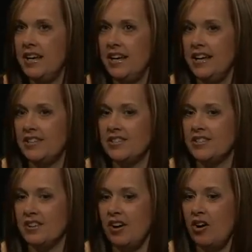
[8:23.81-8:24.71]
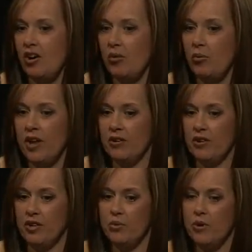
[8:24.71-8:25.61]
it's all whether
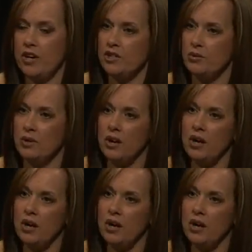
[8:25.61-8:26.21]
you want to do it